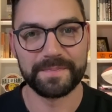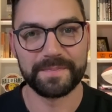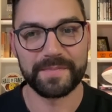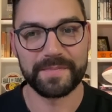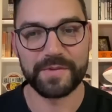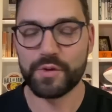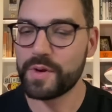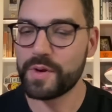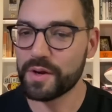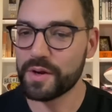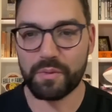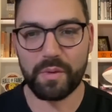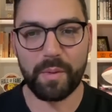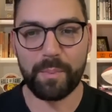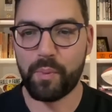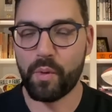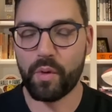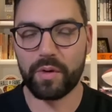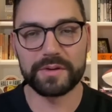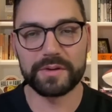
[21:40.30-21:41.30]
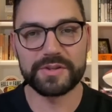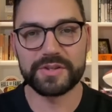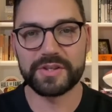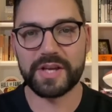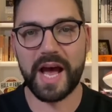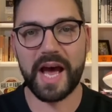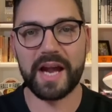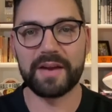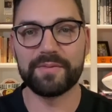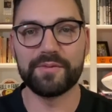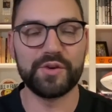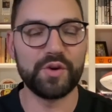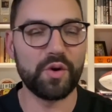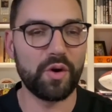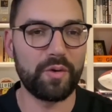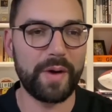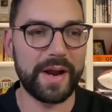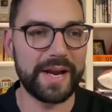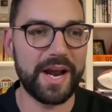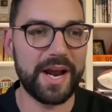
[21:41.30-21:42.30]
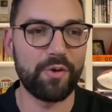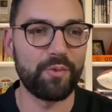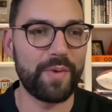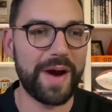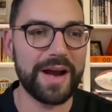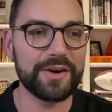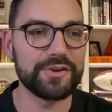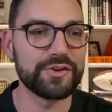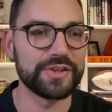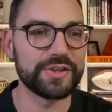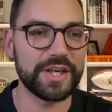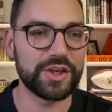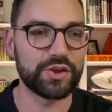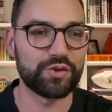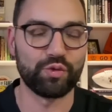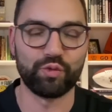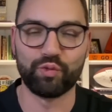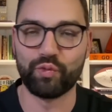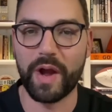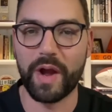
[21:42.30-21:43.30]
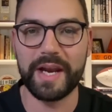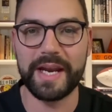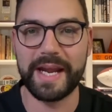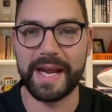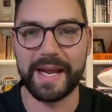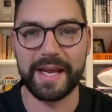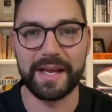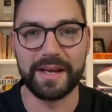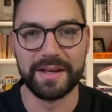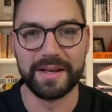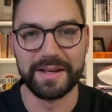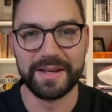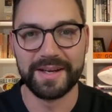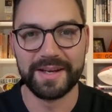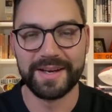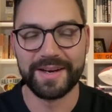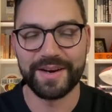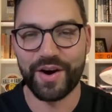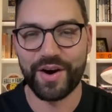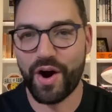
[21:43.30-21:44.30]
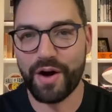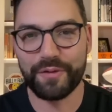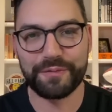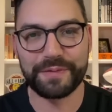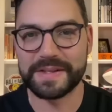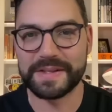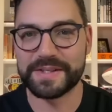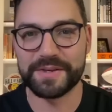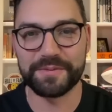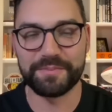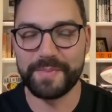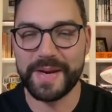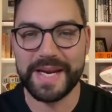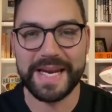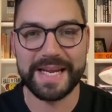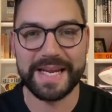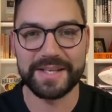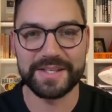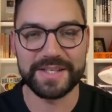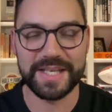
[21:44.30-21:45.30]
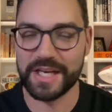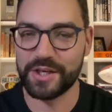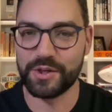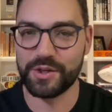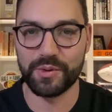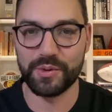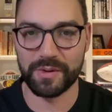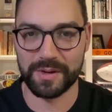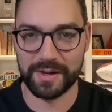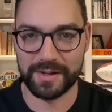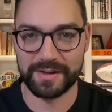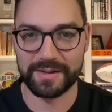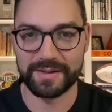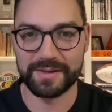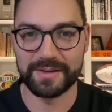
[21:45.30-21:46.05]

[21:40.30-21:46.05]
You hear the reports out of New York right now. Rodgers is running offensive meetings in New York.